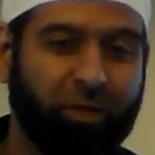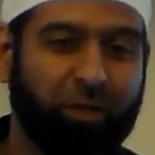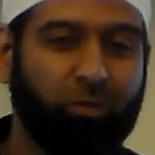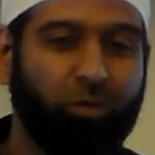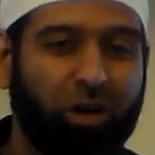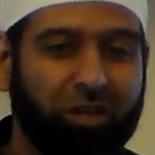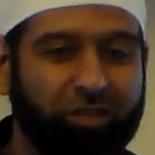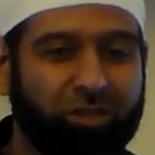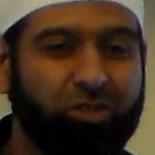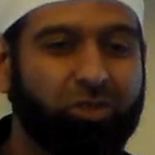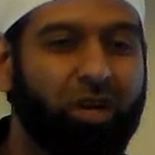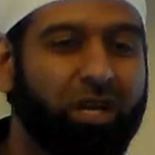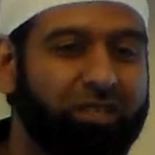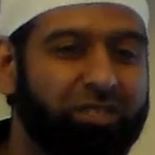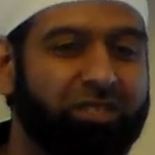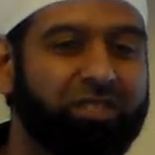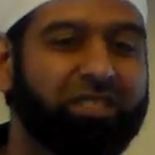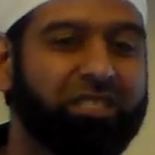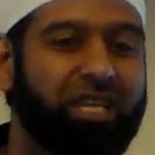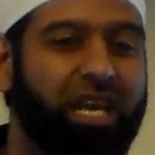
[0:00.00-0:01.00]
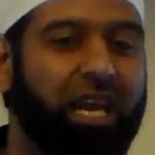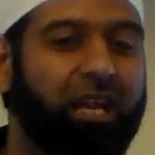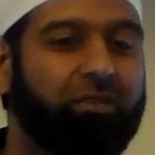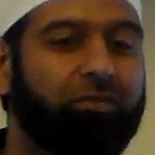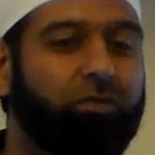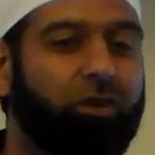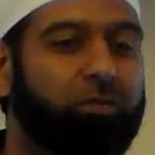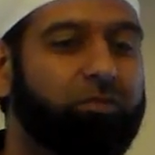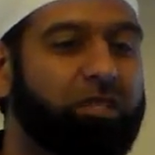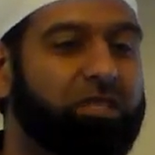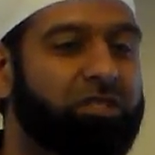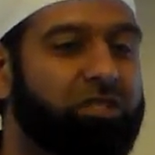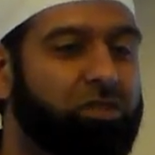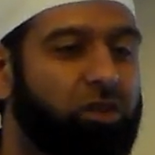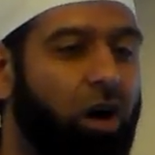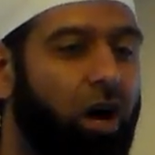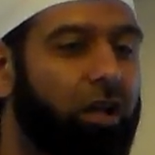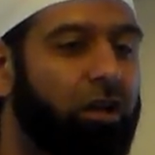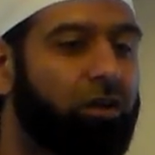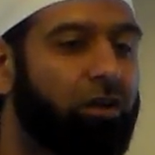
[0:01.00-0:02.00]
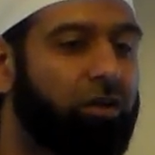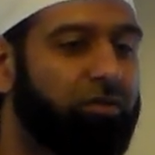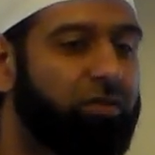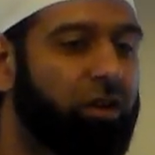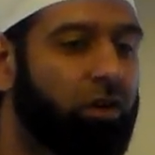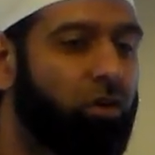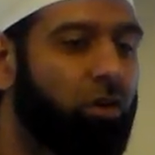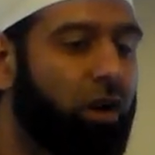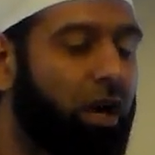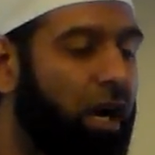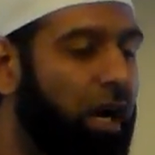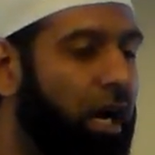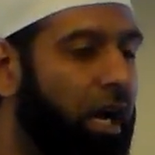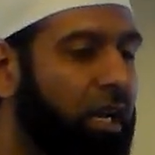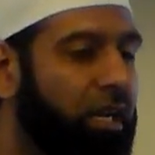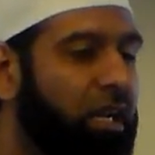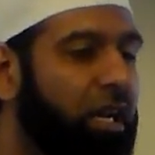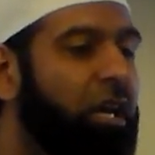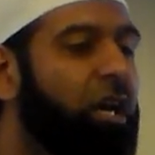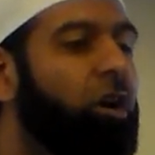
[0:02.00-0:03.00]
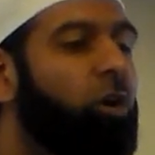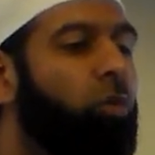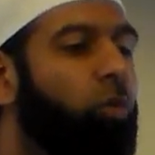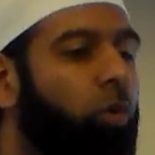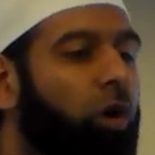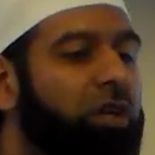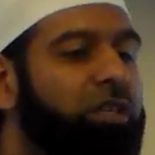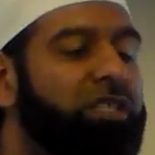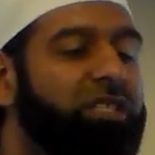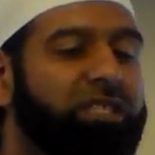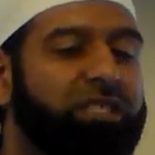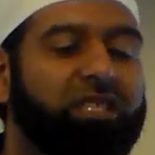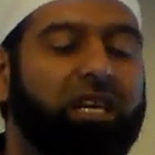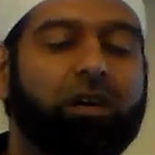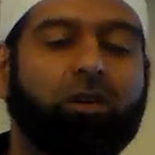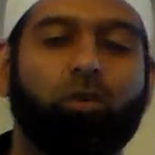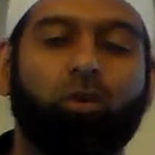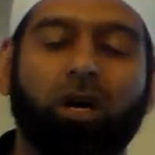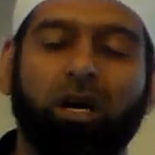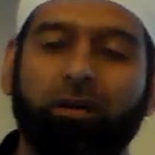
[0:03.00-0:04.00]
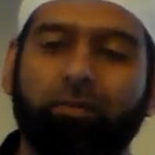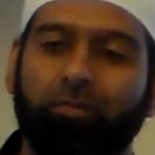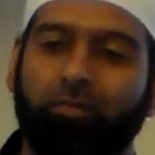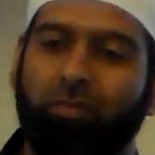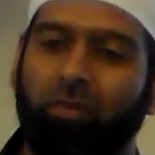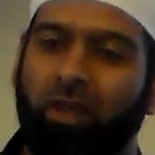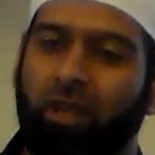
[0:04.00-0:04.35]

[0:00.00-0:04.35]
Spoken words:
He wants to understand from this scholar of the Quran, what is taqwa?